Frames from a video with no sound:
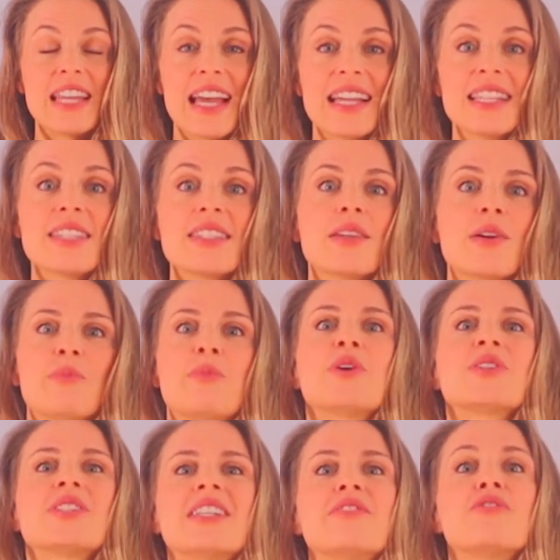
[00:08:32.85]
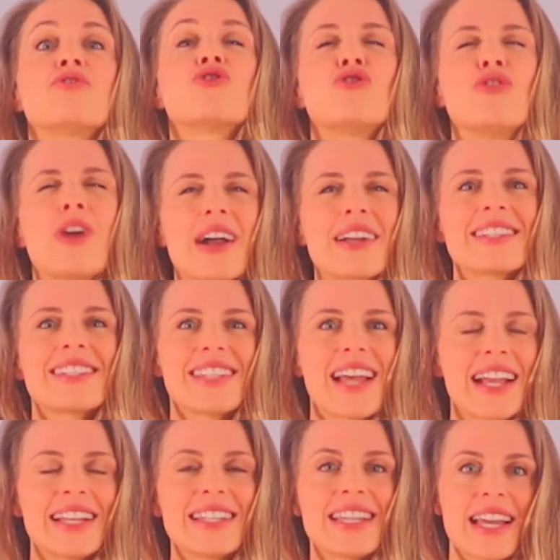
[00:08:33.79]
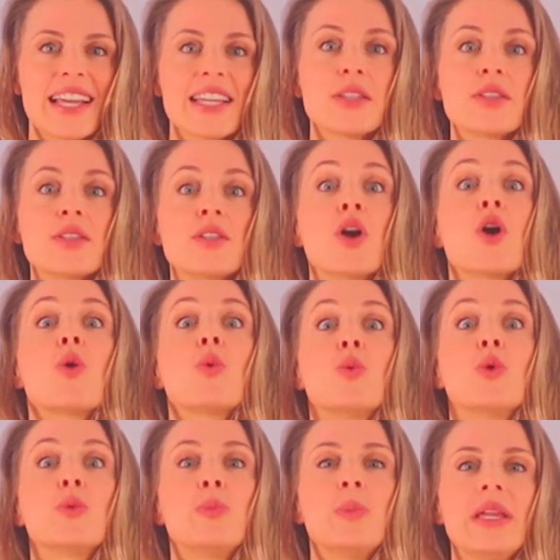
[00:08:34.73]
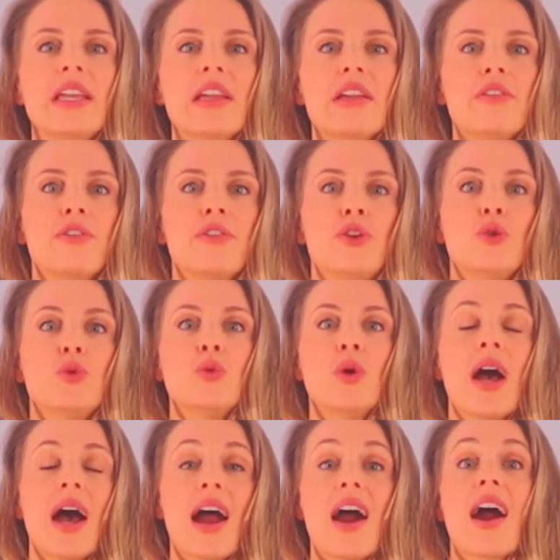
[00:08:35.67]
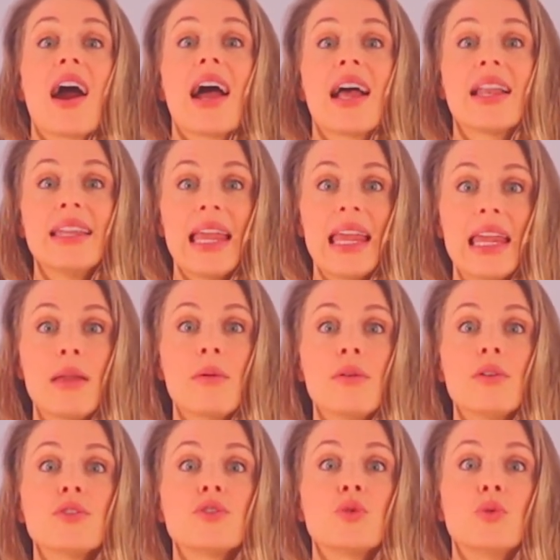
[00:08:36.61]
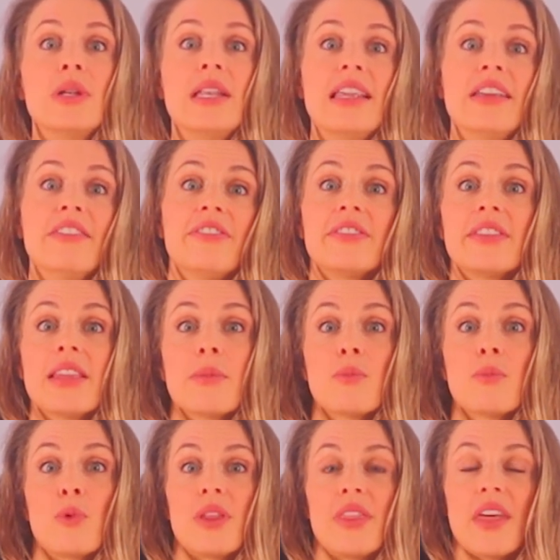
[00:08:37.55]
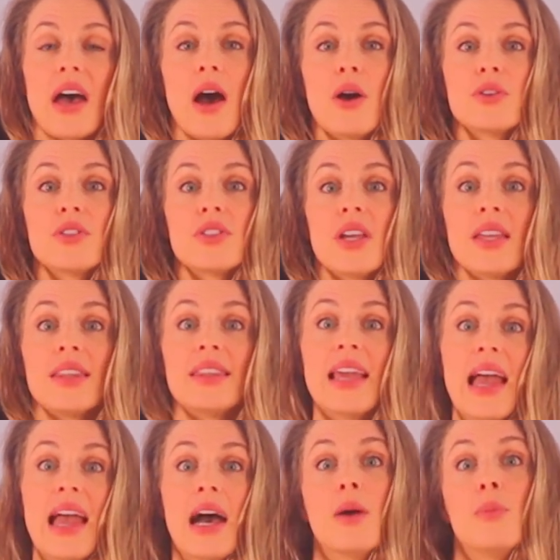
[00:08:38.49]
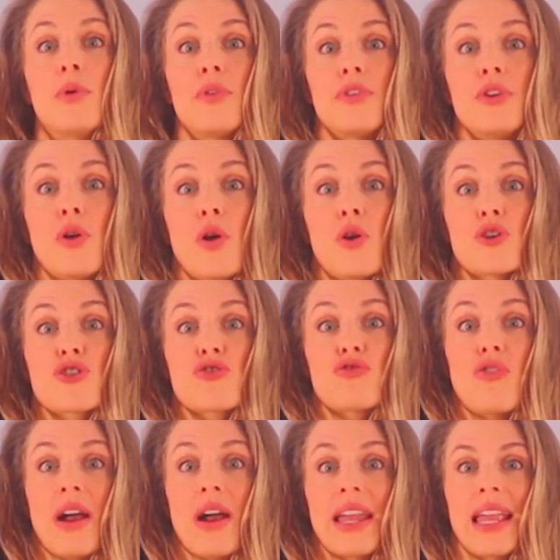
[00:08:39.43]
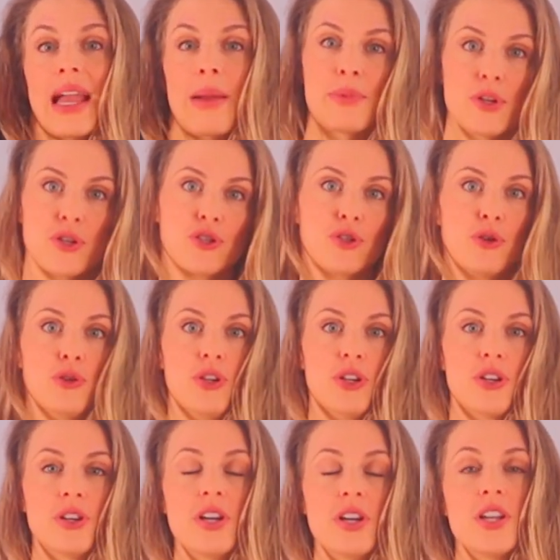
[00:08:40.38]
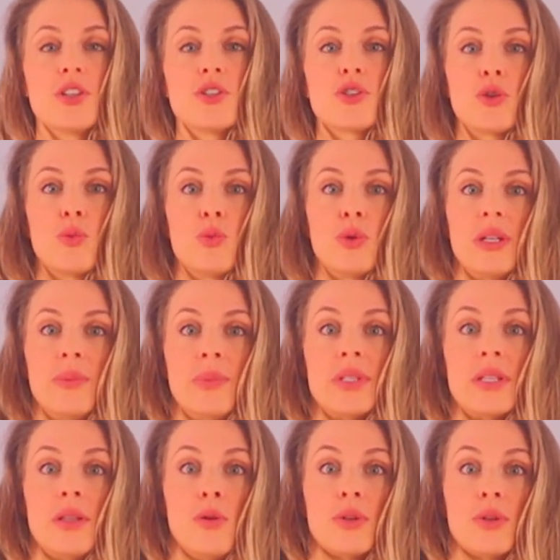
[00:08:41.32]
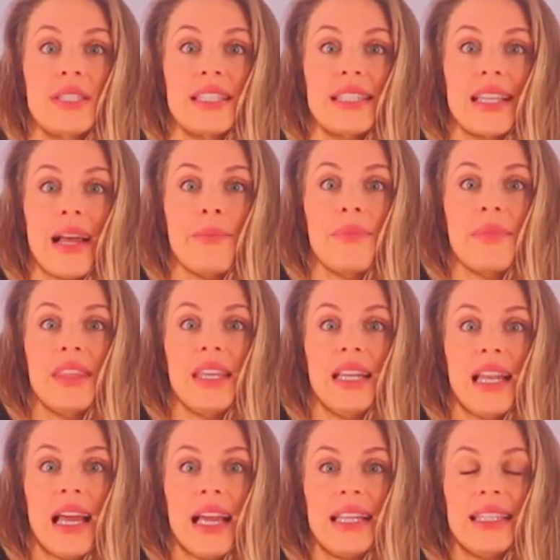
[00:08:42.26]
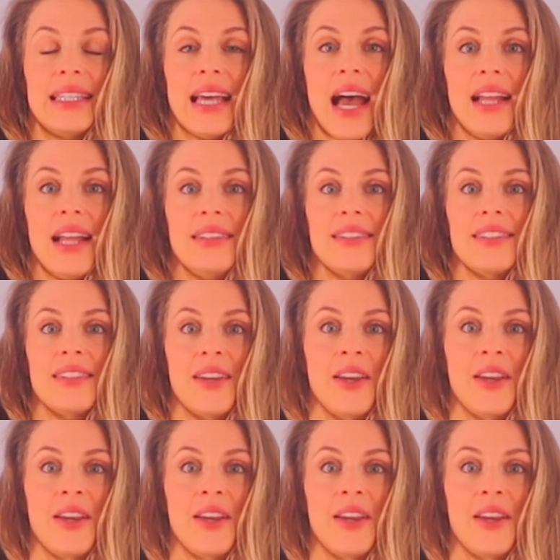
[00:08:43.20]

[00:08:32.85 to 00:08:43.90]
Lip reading: test, a positive shrug sign test, would be if you are unable to lift them without the help of your shrugging up your shoulder. So it would look something like that,